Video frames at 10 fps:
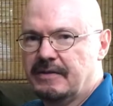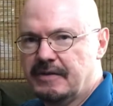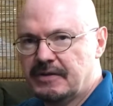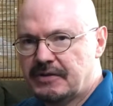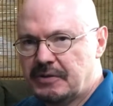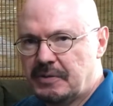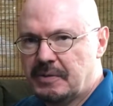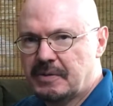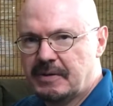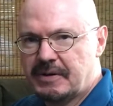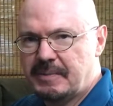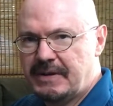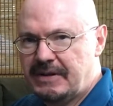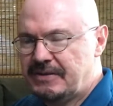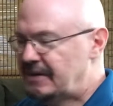first tool we're going to be
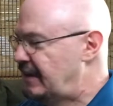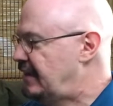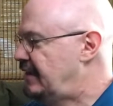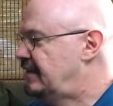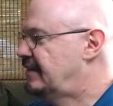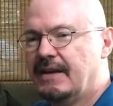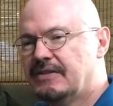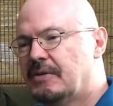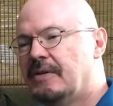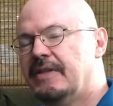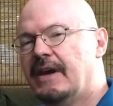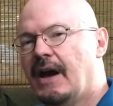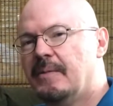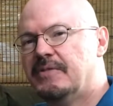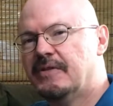using in this is called the
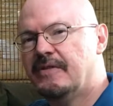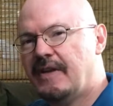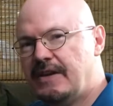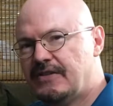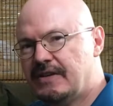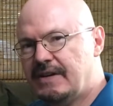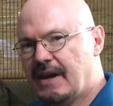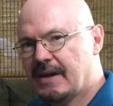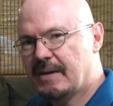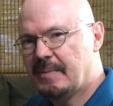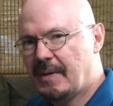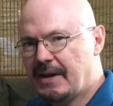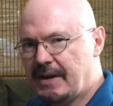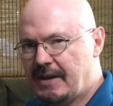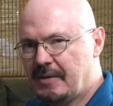Observation Deck by
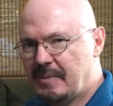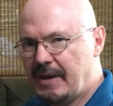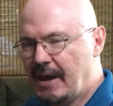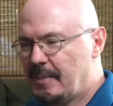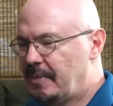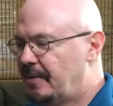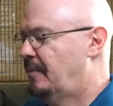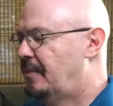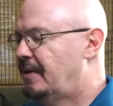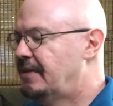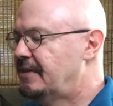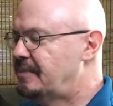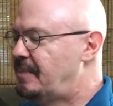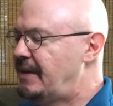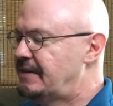Naomi Epple. What this
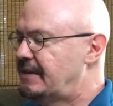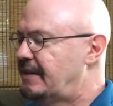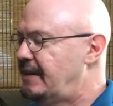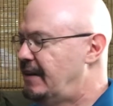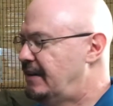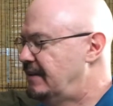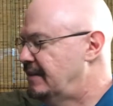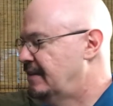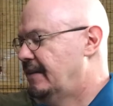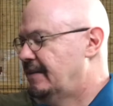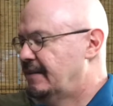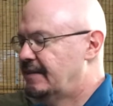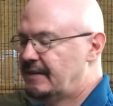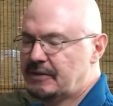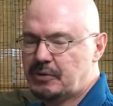basically is, it says
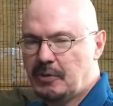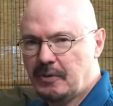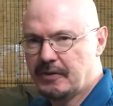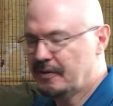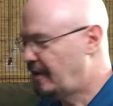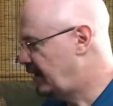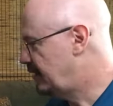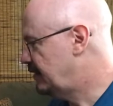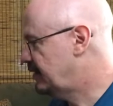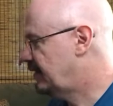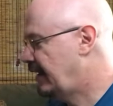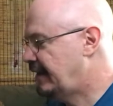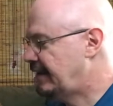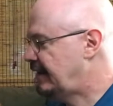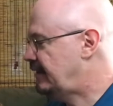it's a tool for writers,
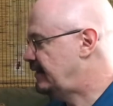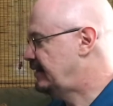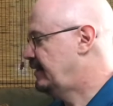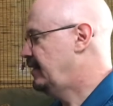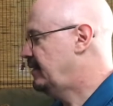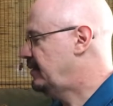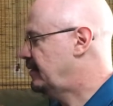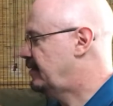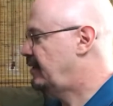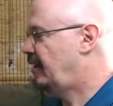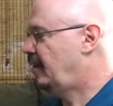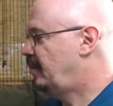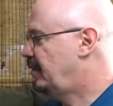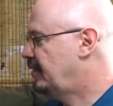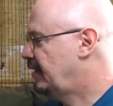and it is. There's a
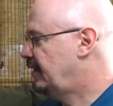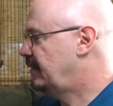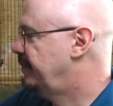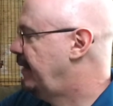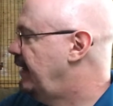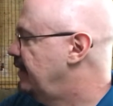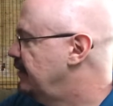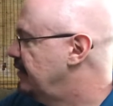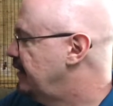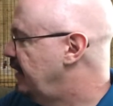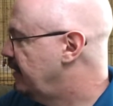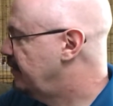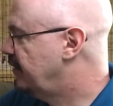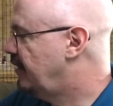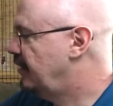booklet and there's a deck
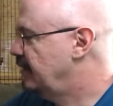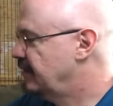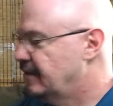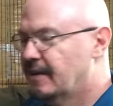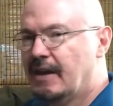of cards.